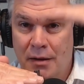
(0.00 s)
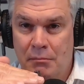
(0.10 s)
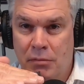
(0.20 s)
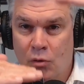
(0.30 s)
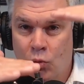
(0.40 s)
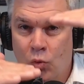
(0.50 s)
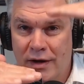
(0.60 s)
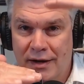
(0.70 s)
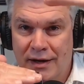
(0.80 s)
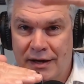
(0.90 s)
But
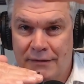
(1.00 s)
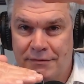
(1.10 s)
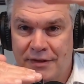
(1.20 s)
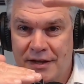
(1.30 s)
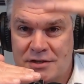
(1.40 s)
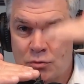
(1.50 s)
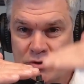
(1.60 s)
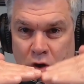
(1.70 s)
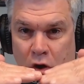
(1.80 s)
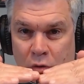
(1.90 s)
what if this
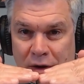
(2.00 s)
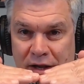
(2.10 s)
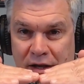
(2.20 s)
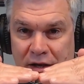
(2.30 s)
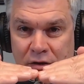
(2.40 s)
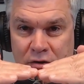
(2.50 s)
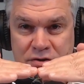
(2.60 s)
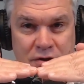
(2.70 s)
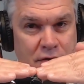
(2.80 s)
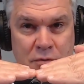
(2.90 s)
was already here
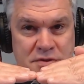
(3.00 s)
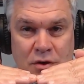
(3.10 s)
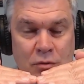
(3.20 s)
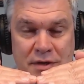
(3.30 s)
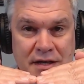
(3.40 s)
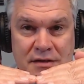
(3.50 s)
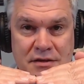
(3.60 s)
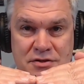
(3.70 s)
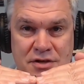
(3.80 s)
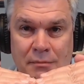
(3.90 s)
so there was no need
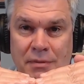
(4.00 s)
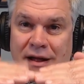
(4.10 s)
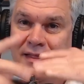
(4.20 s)
to jump?